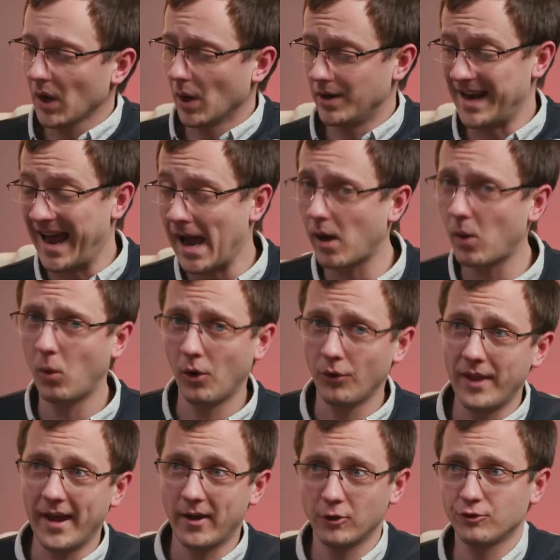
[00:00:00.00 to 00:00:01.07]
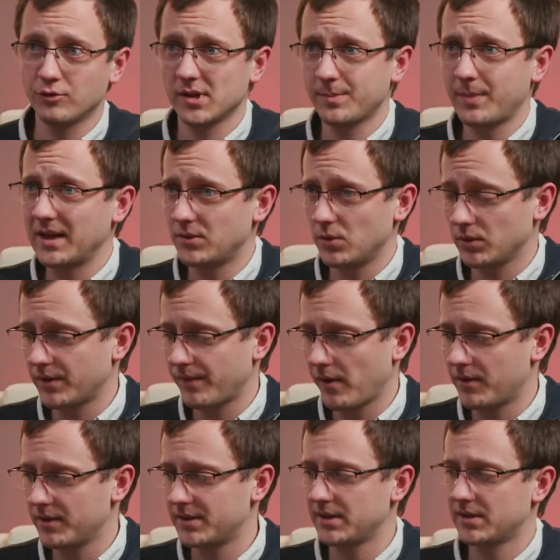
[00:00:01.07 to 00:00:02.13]
now on their contrast-based
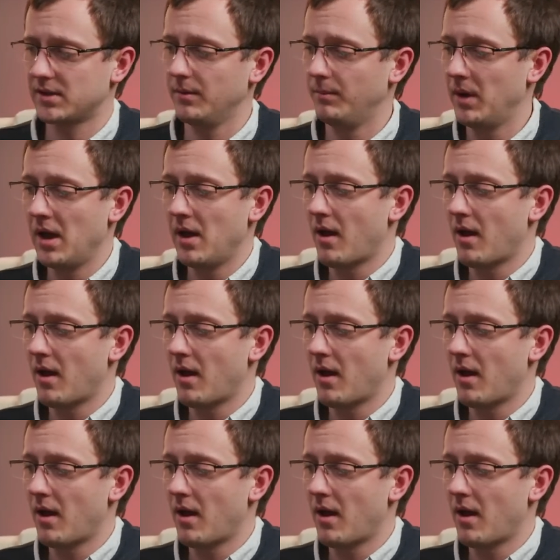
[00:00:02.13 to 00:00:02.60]
autofocus system,